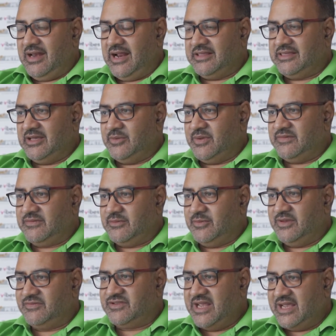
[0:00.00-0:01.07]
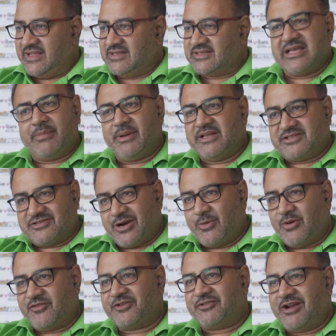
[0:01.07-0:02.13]
I think we've taken Sabah and
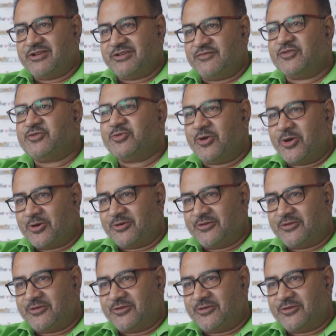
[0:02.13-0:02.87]
Sarawak for granted for too long.